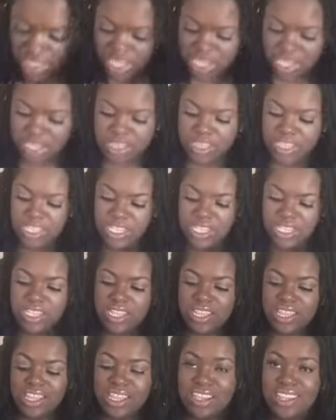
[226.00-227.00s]
and list
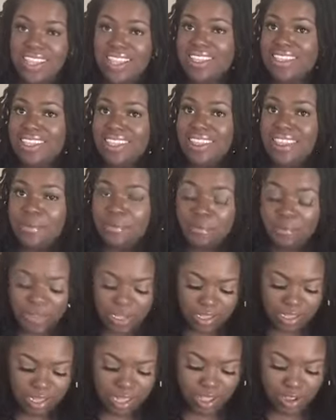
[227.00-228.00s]
the link to them
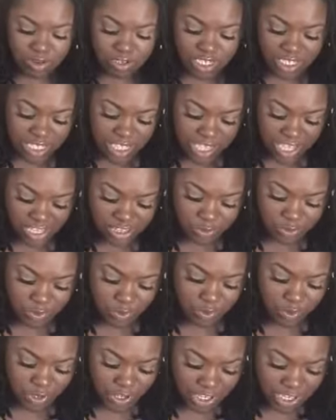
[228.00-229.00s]
below just in case you wanna
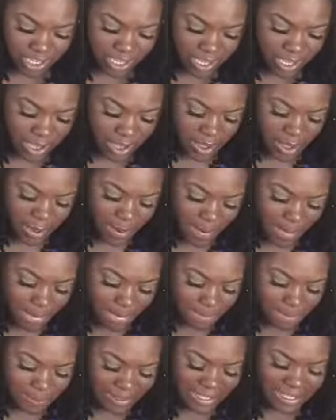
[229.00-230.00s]
order it.
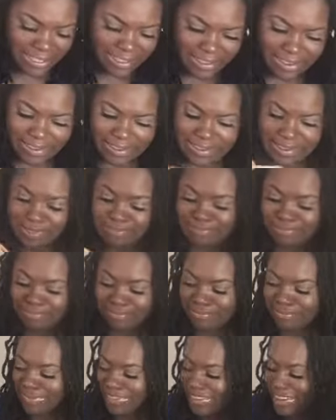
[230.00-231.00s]
But,
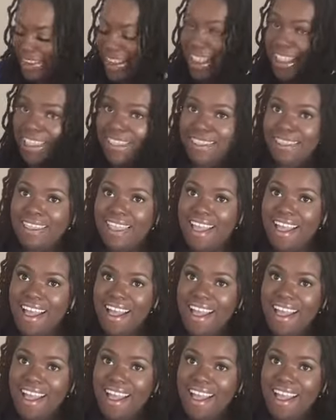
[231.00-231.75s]
yeah.